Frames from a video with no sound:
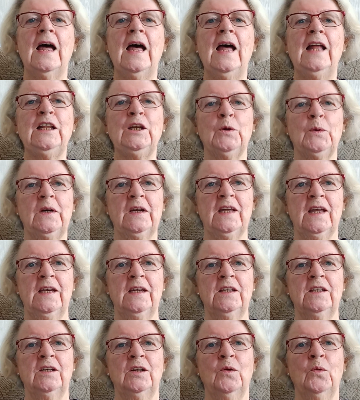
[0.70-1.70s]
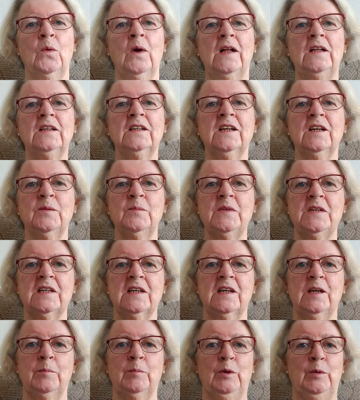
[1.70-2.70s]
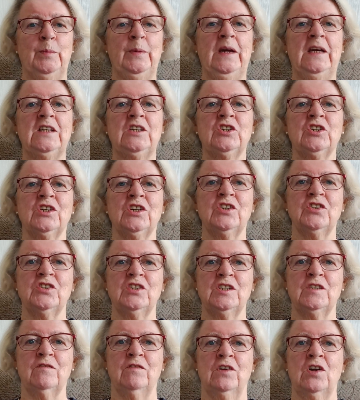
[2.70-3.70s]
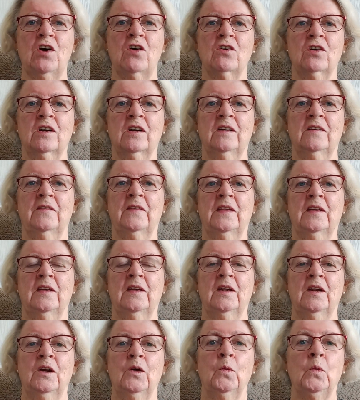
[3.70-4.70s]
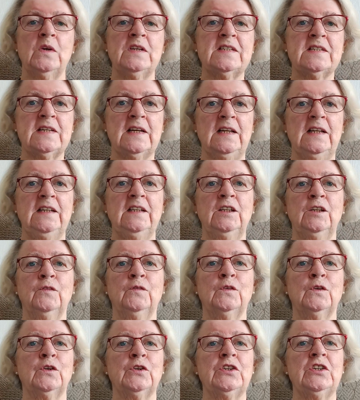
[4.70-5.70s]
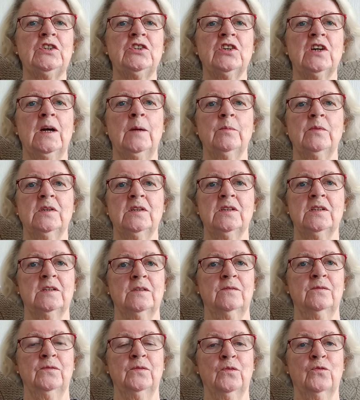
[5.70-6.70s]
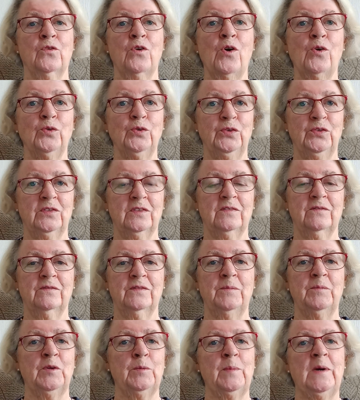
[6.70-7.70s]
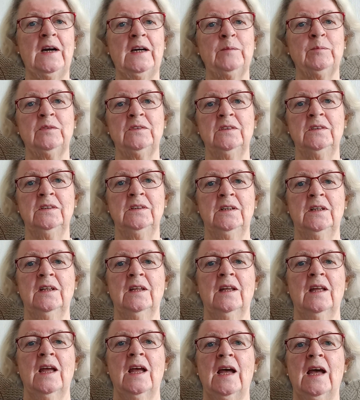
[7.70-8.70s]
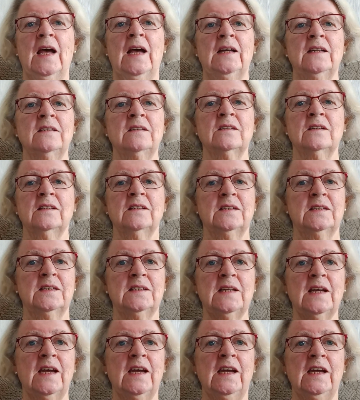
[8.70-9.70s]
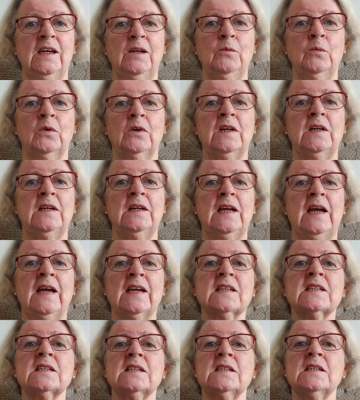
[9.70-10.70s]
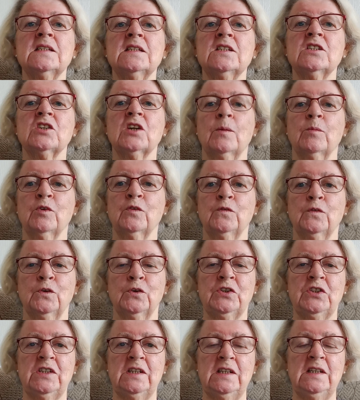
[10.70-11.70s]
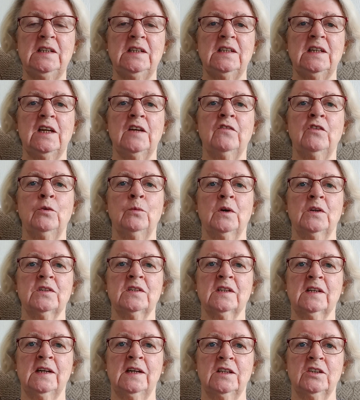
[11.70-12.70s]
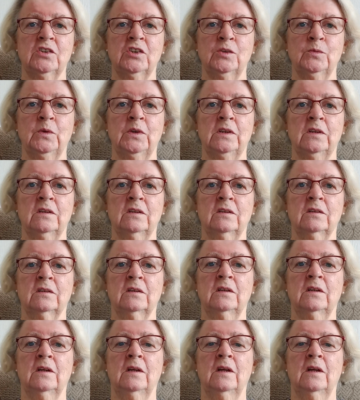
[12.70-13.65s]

Hello again, welcome to Kinmel Bay Church's vlog. We're still in the 40 chapters of growth from the Bible, and today we're in Exodus chapter 14 if you want to catch up with us.